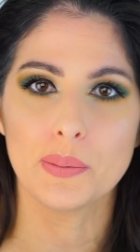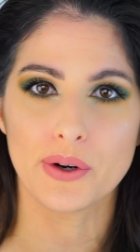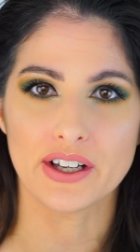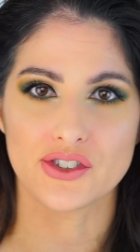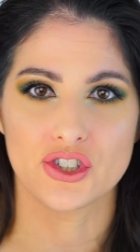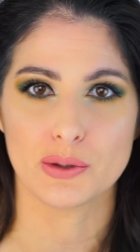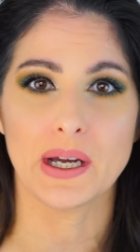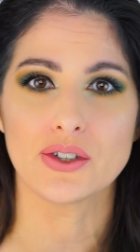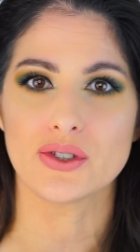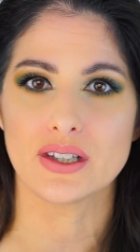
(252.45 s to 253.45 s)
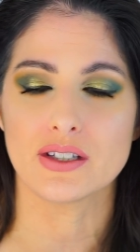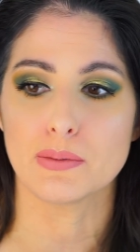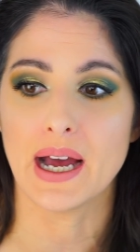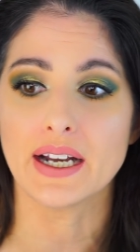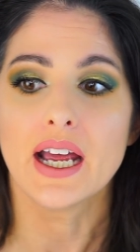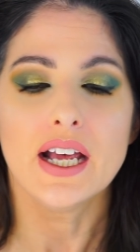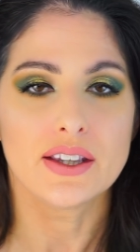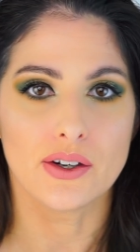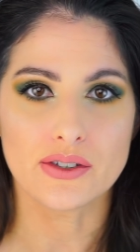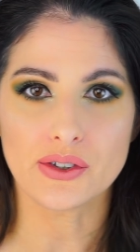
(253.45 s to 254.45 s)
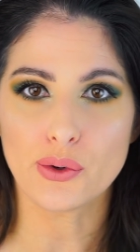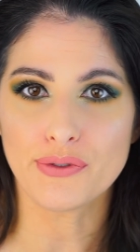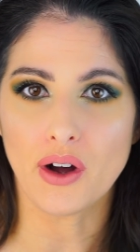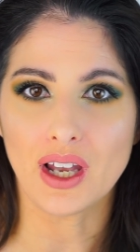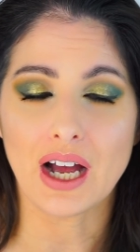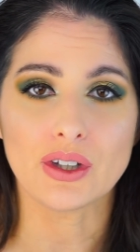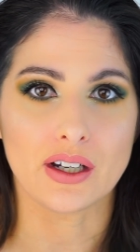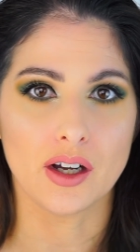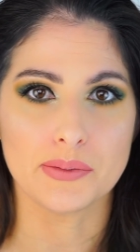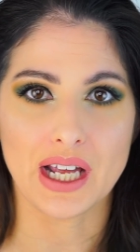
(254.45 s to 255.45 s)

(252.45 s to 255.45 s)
impressed just by using this matte. There is a little fallout that comes